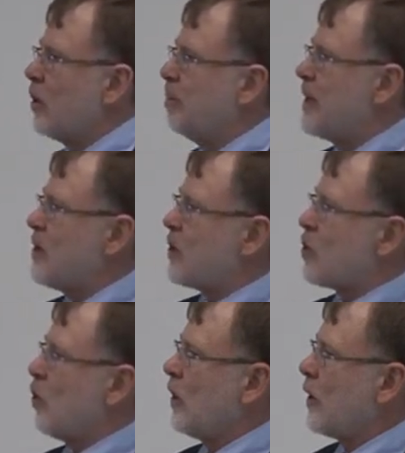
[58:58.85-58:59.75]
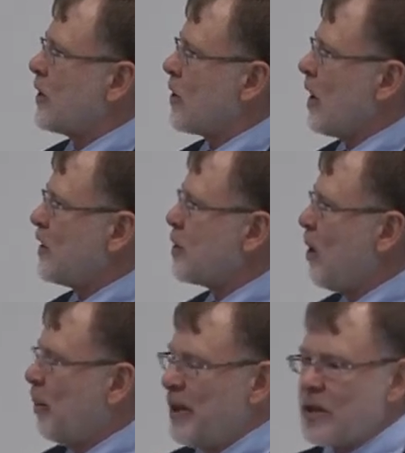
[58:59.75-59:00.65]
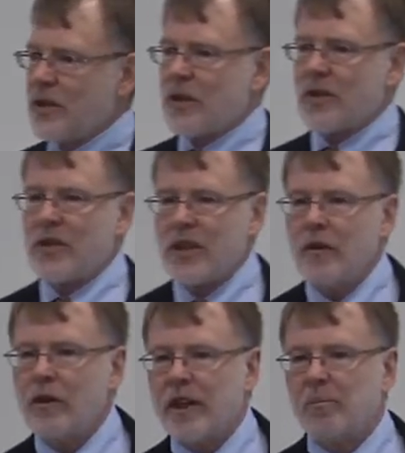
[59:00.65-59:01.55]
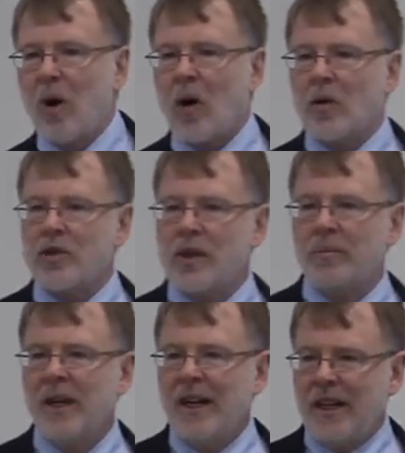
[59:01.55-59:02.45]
business school literature on small businesses and see if we can borrow some